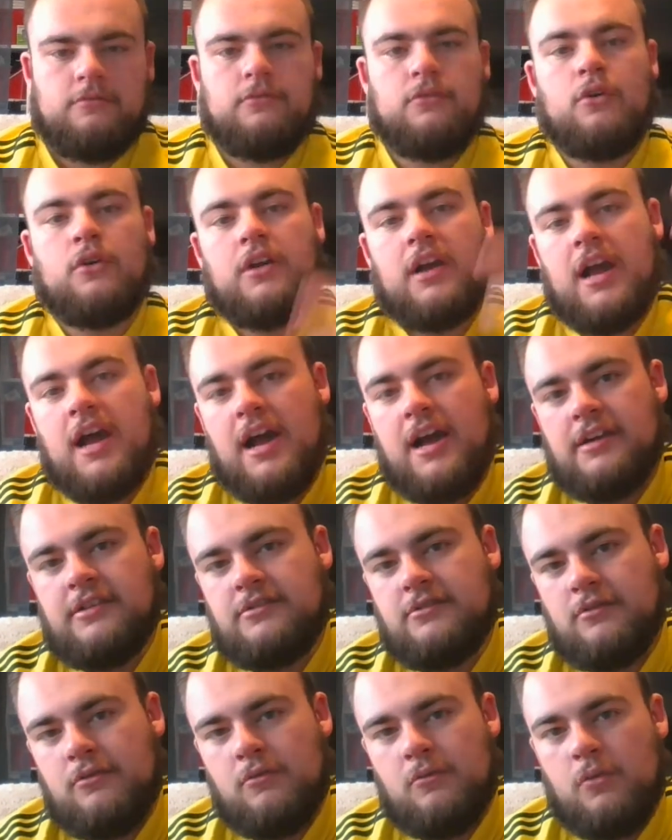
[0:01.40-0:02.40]
Yo
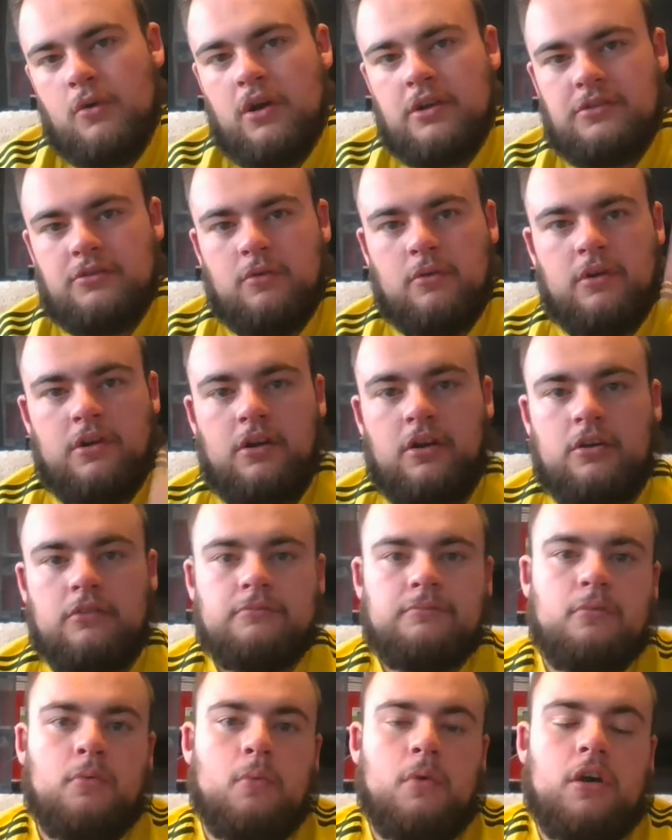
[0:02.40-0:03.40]
guys, what is going
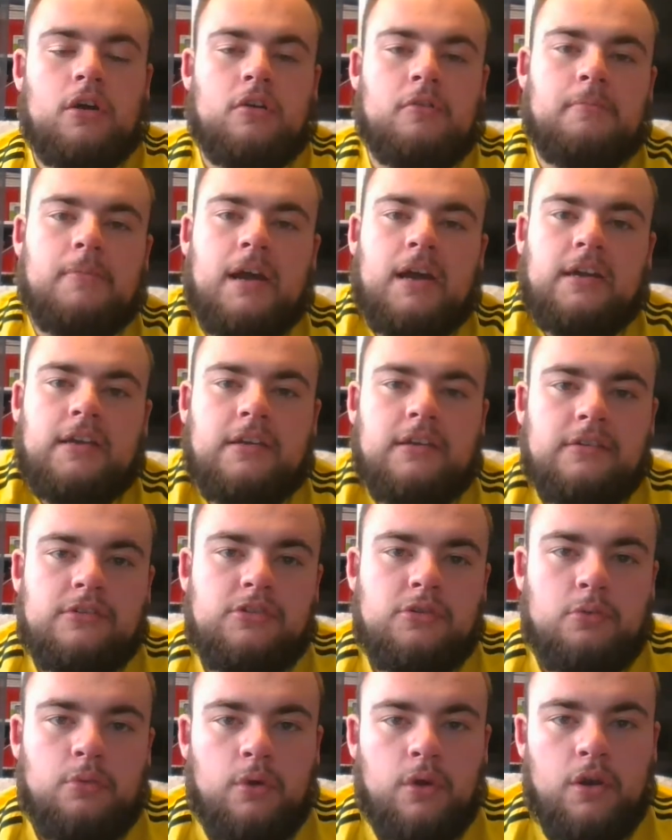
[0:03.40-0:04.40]
on? Welcome back
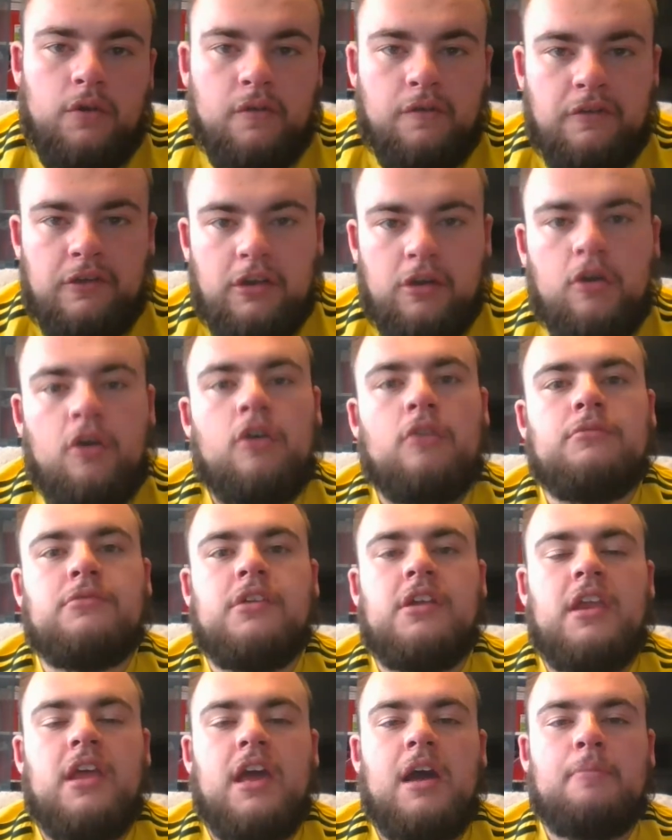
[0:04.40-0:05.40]
to another video.
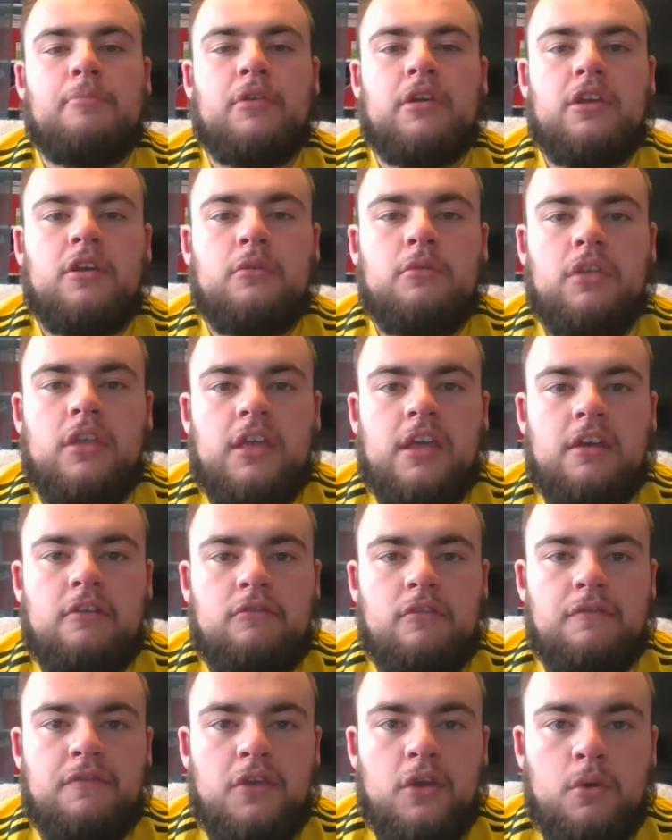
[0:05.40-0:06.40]
Today I bring you the
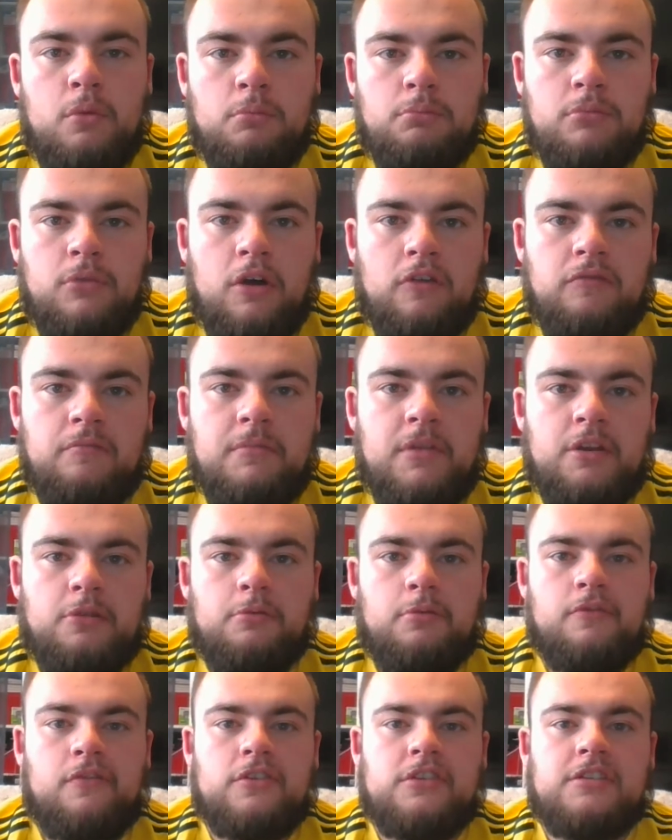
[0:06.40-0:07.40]
review of
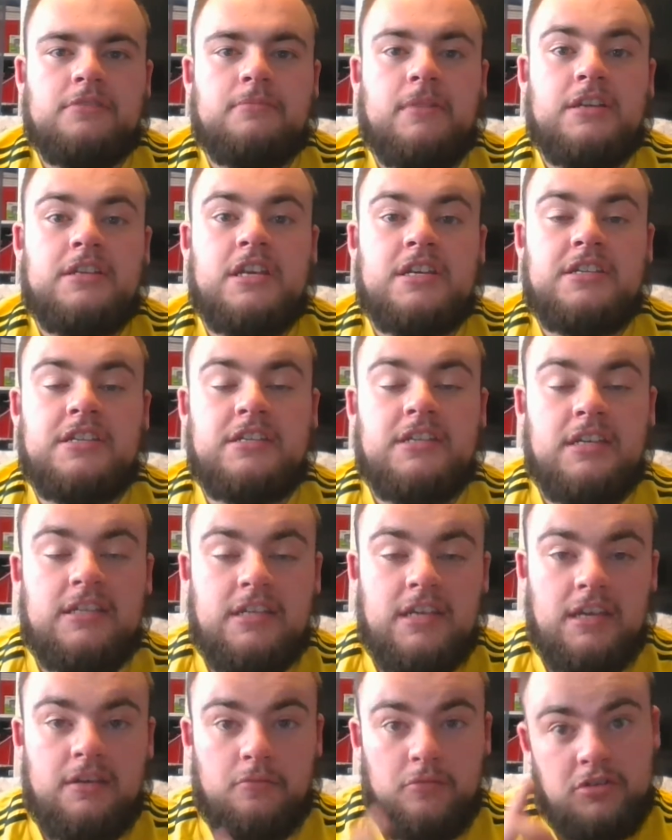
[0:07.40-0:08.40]
Middlesbrough versus Manchester
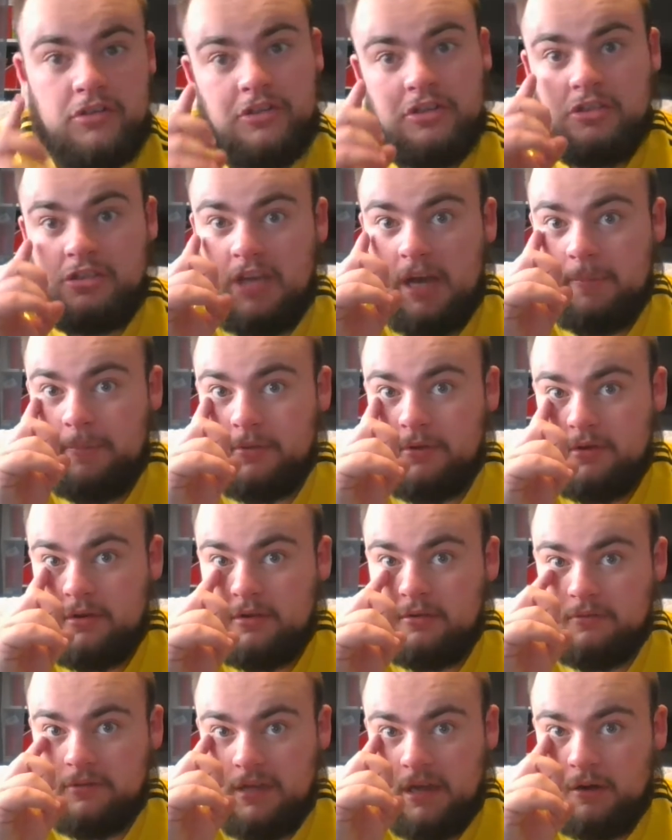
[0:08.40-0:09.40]
City, which just happened
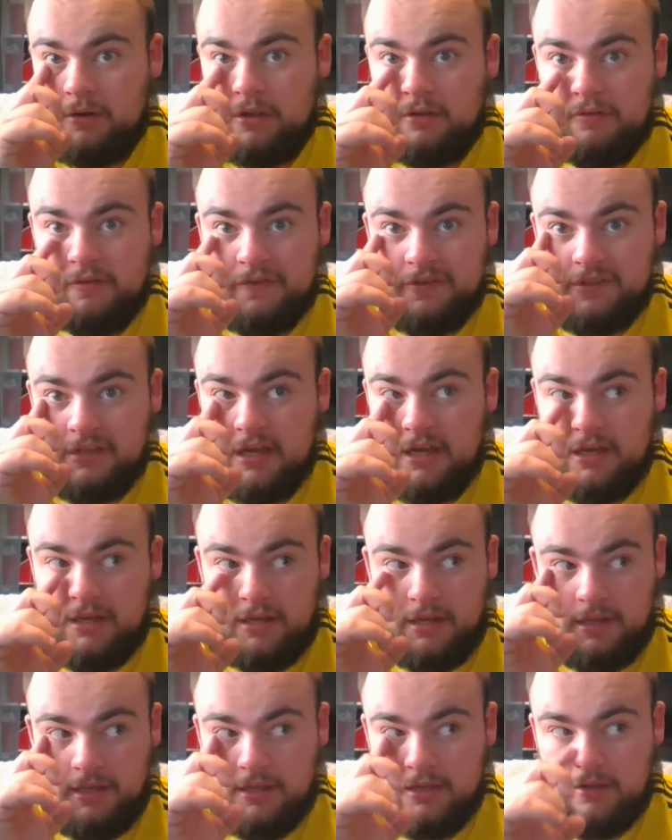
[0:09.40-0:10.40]
down at the Riverside,
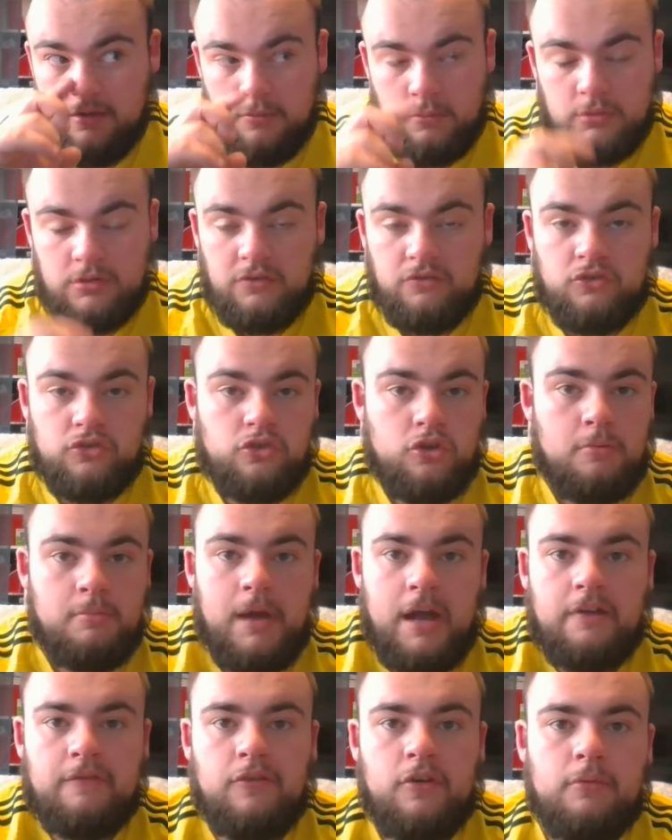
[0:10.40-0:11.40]
which I've just come
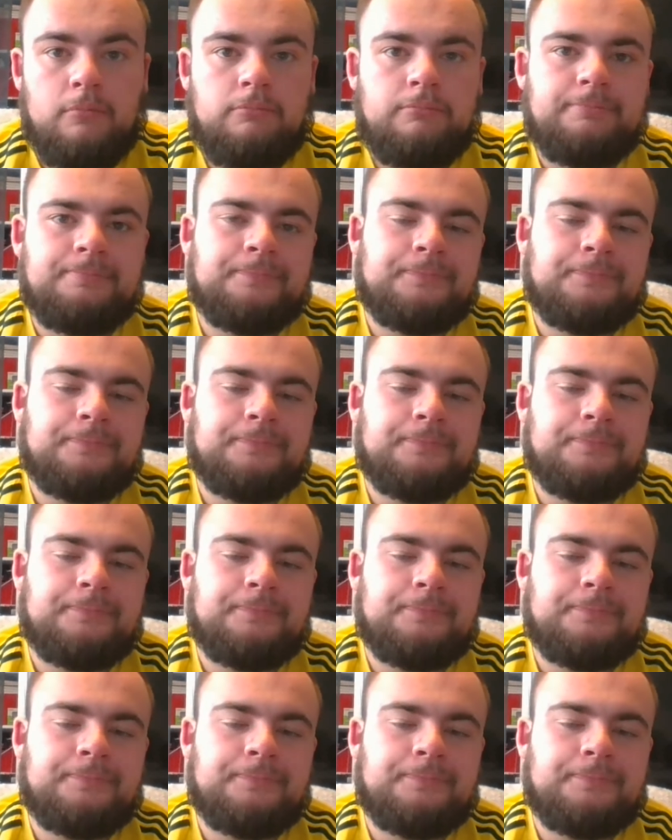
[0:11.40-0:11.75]
back from.